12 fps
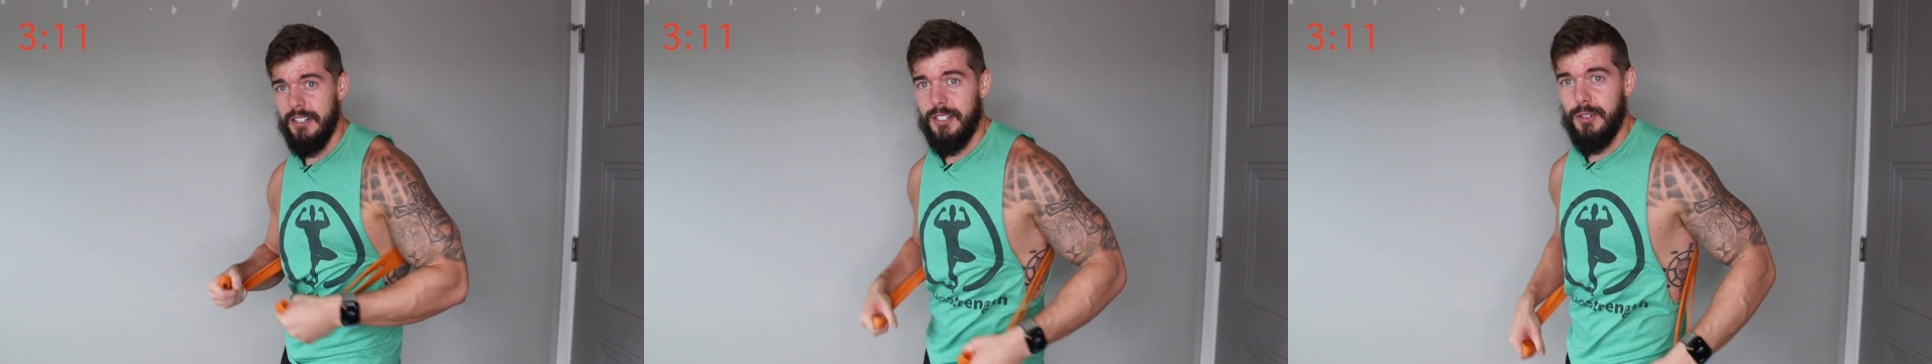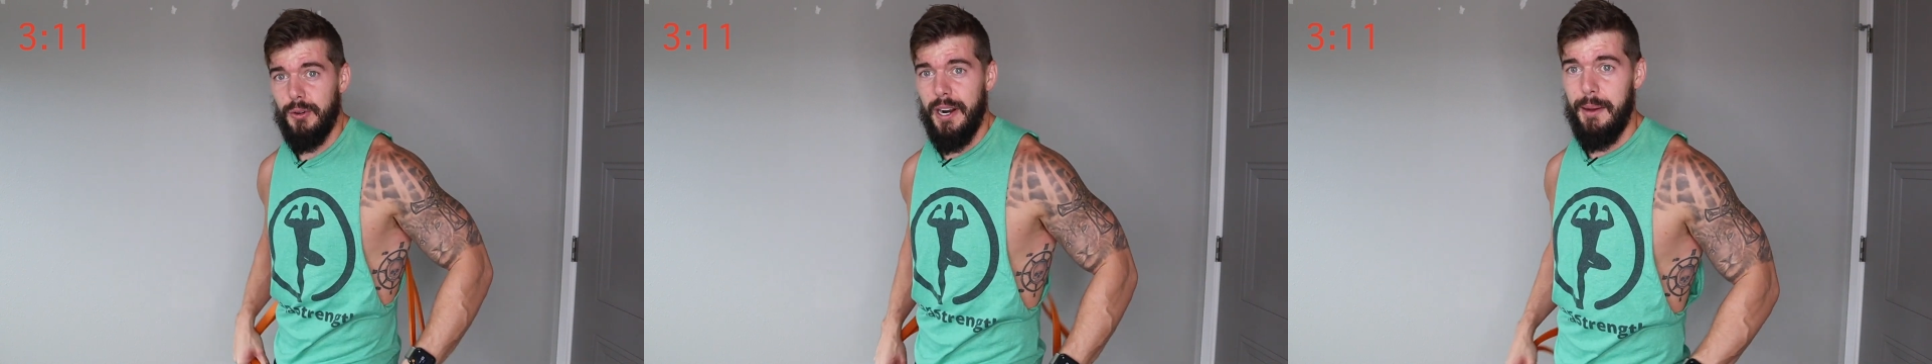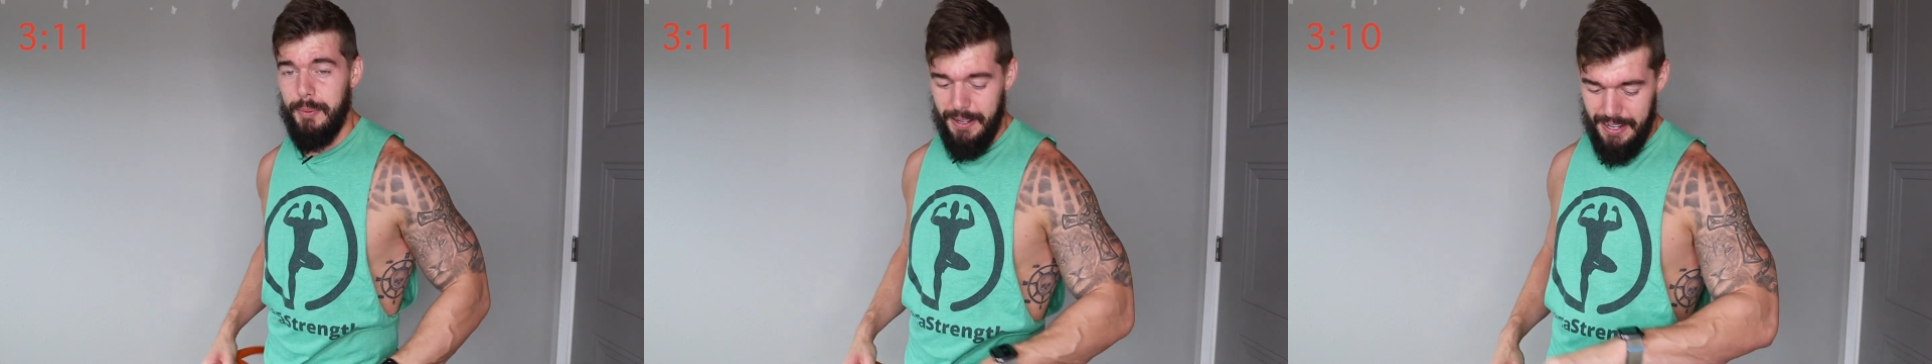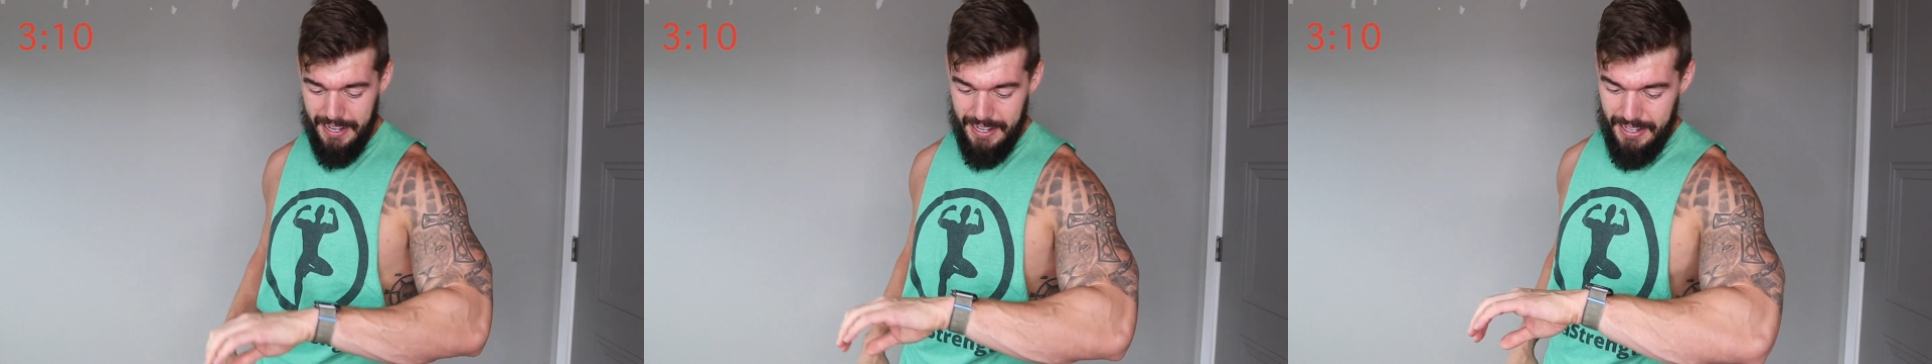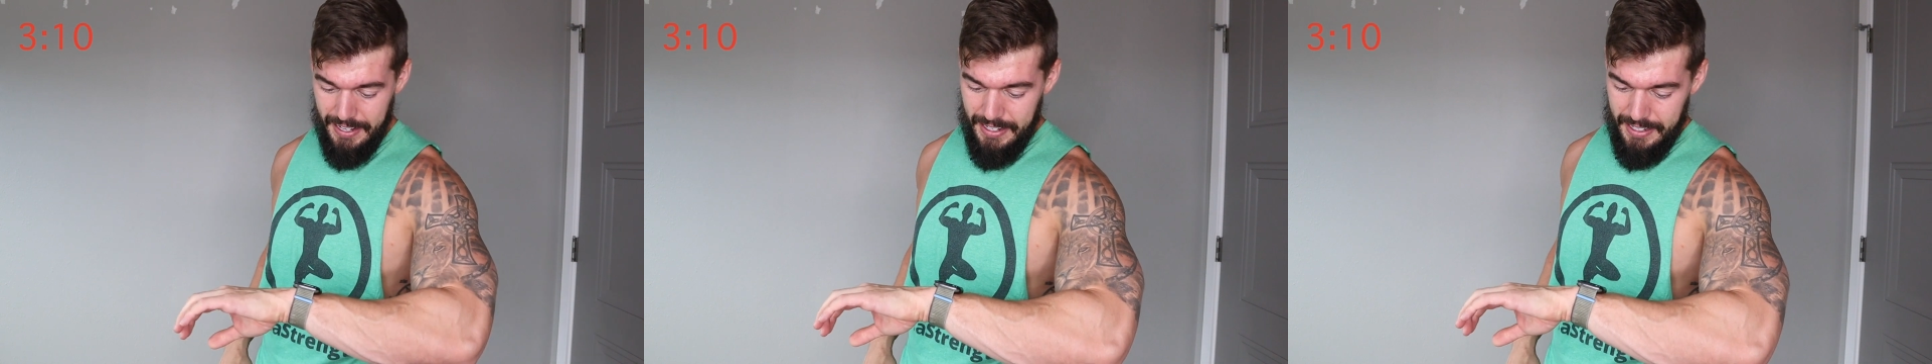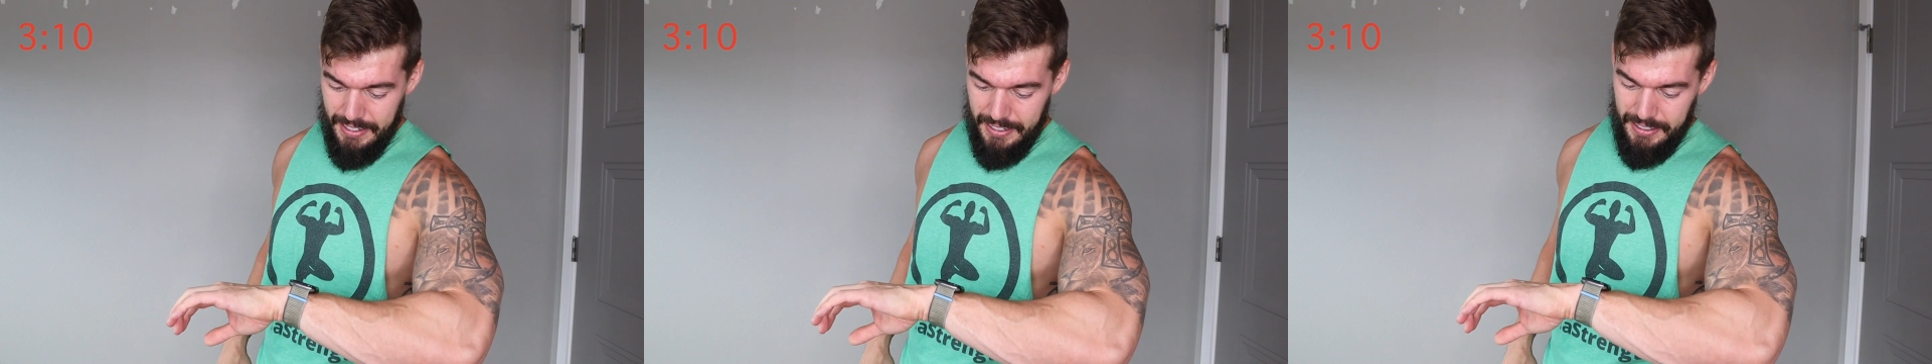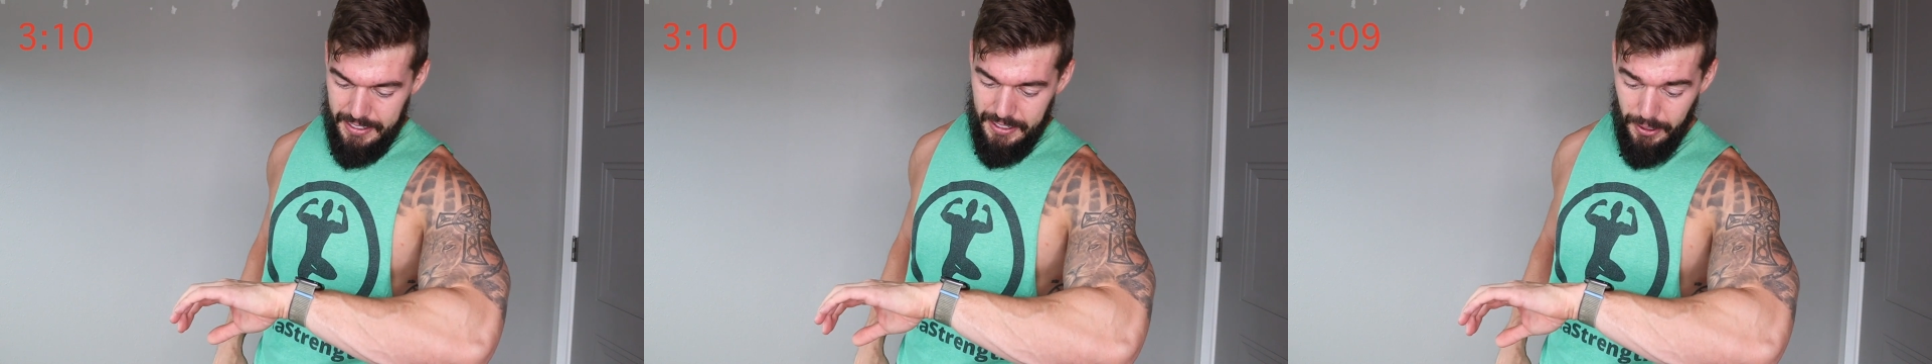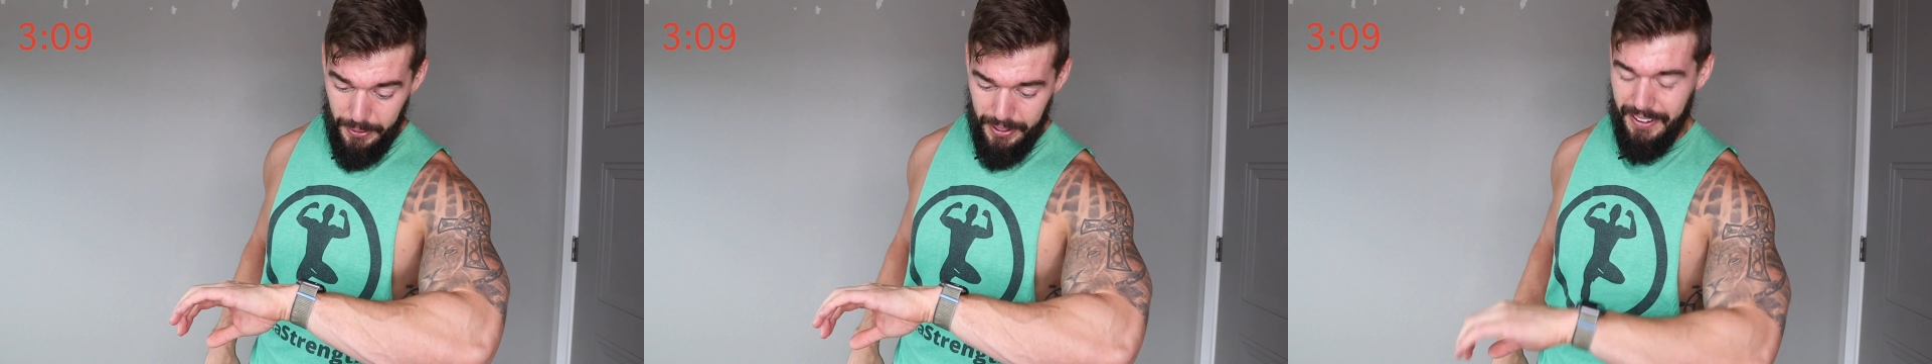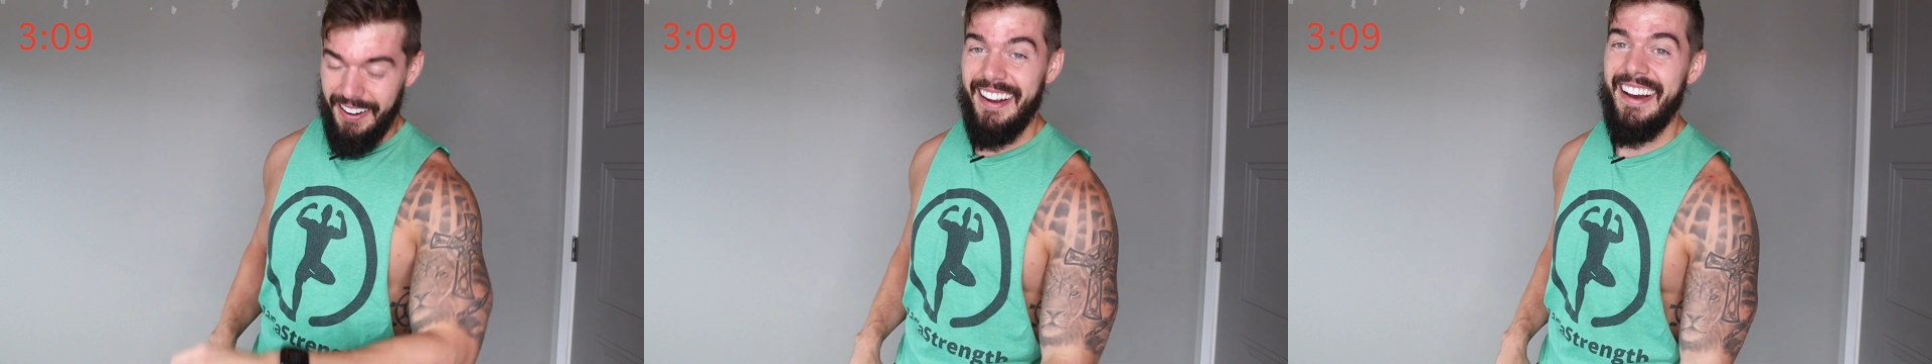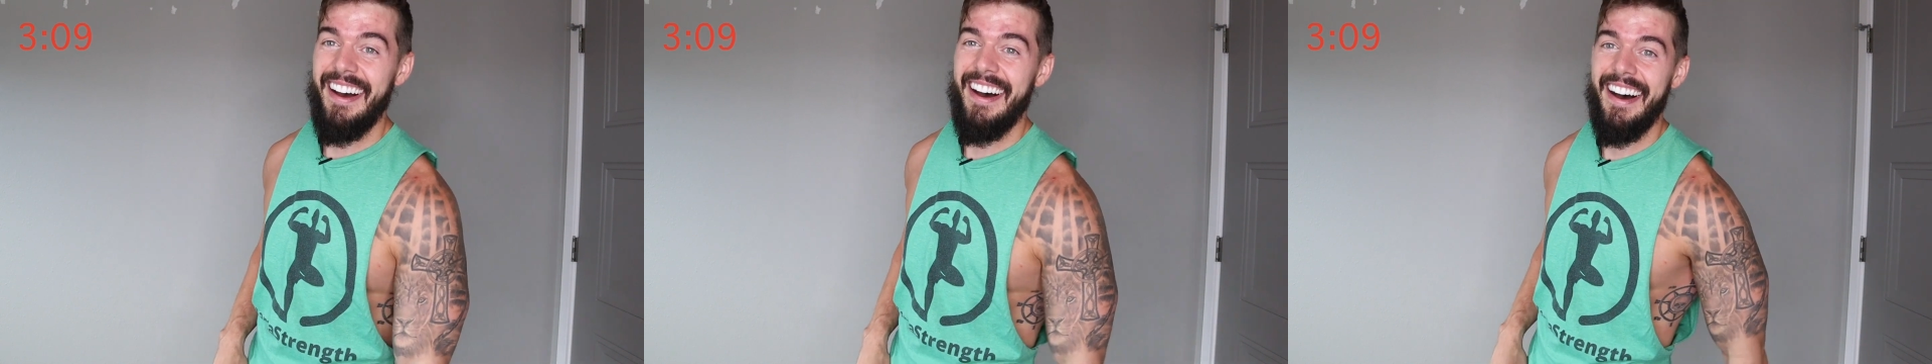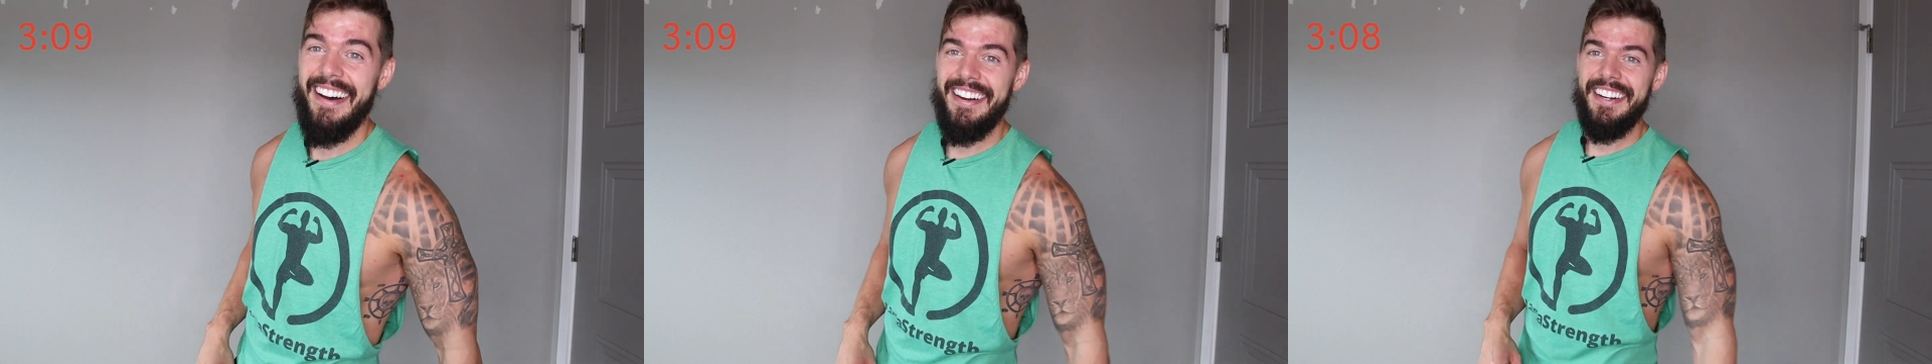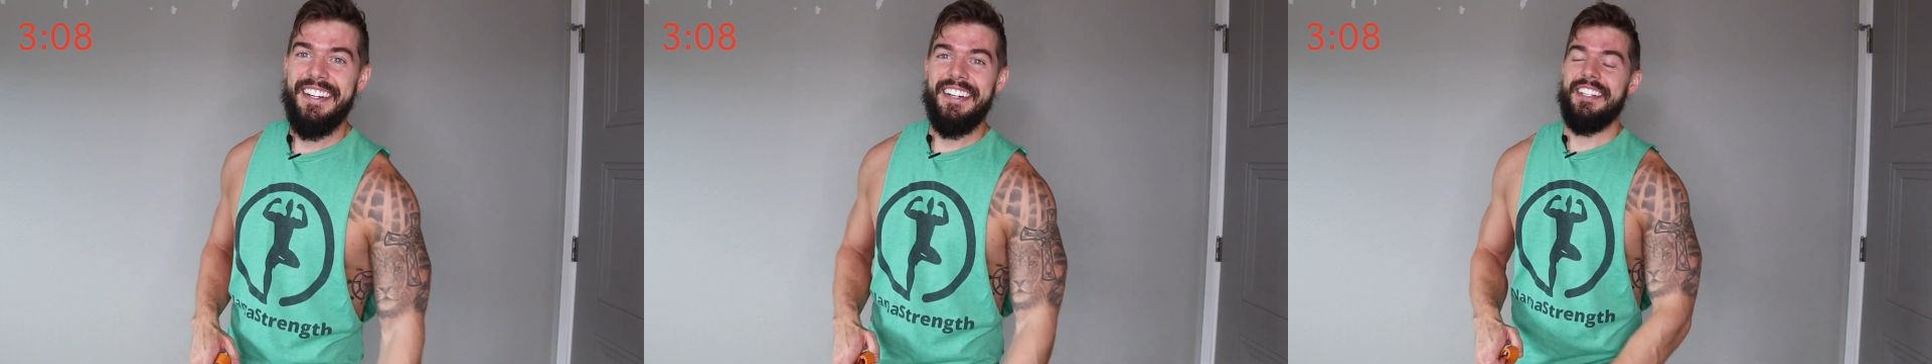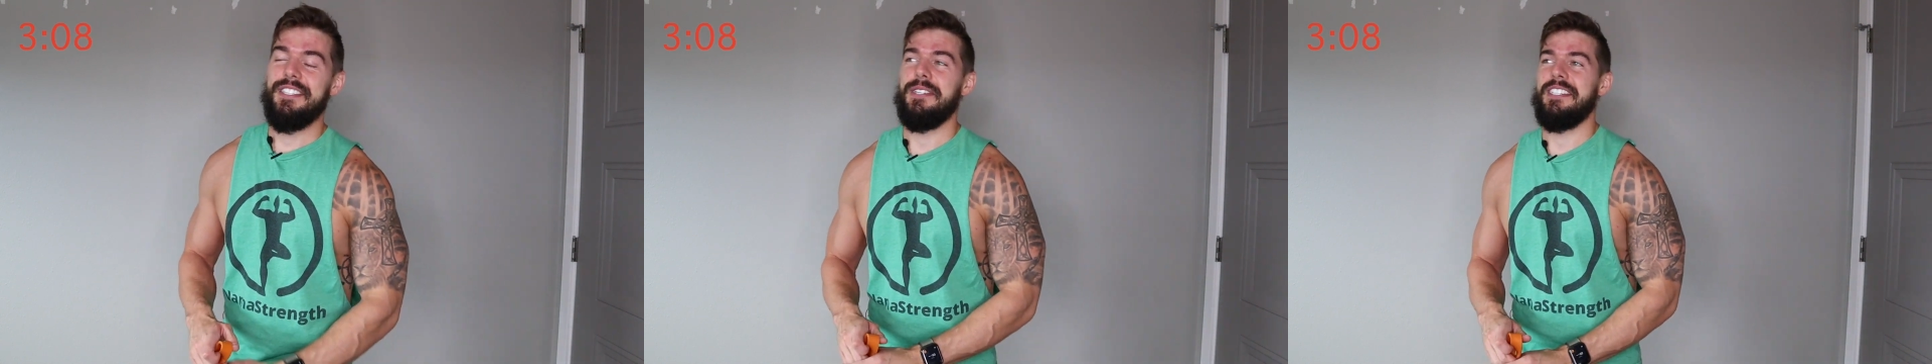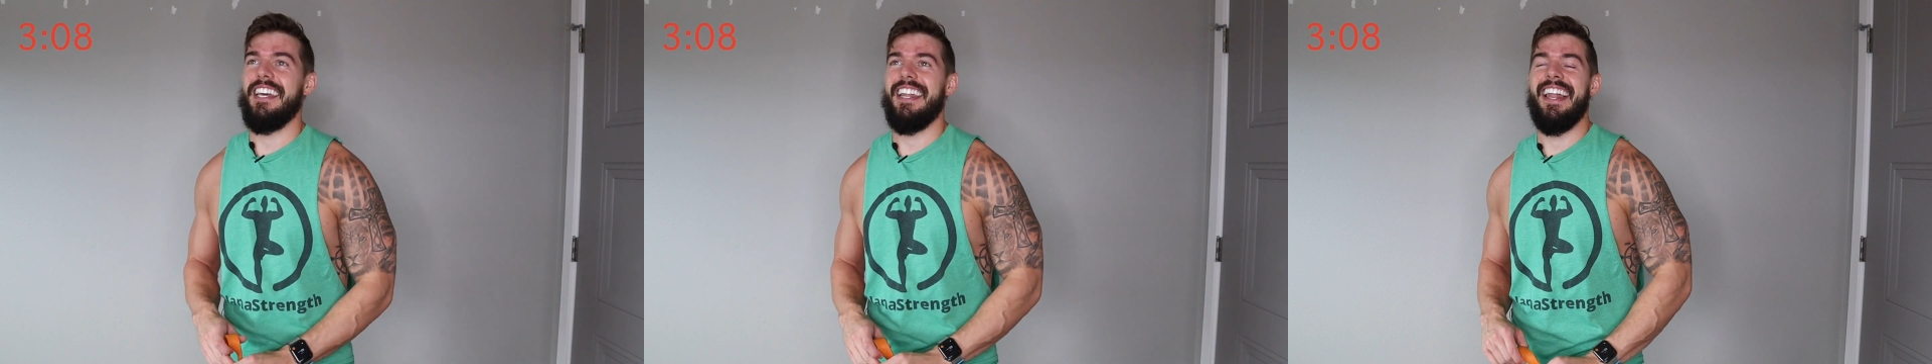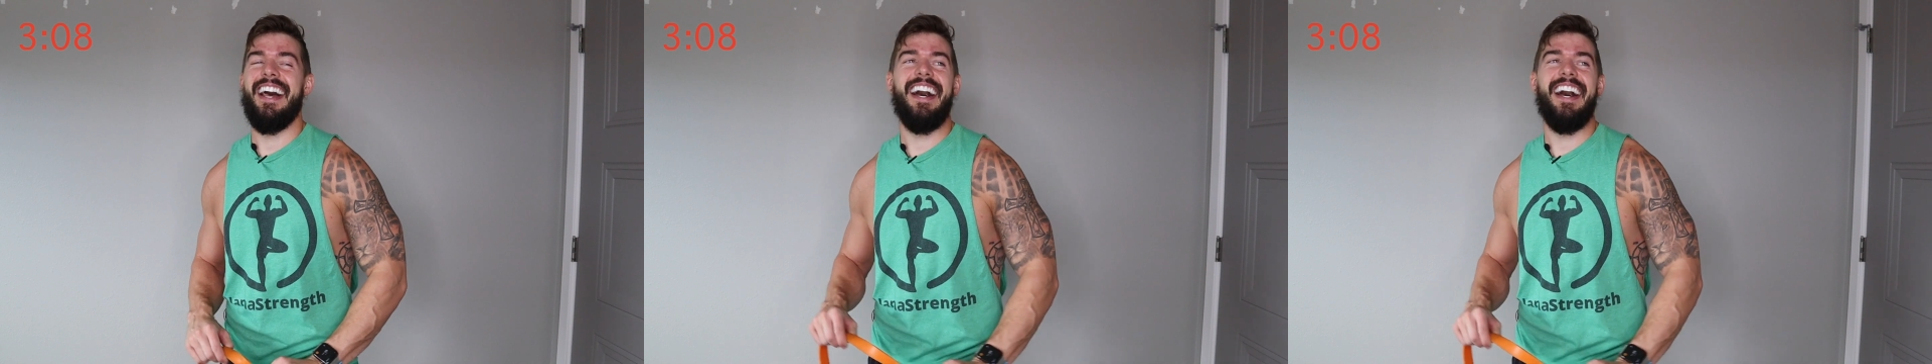crap. Here we are, 310.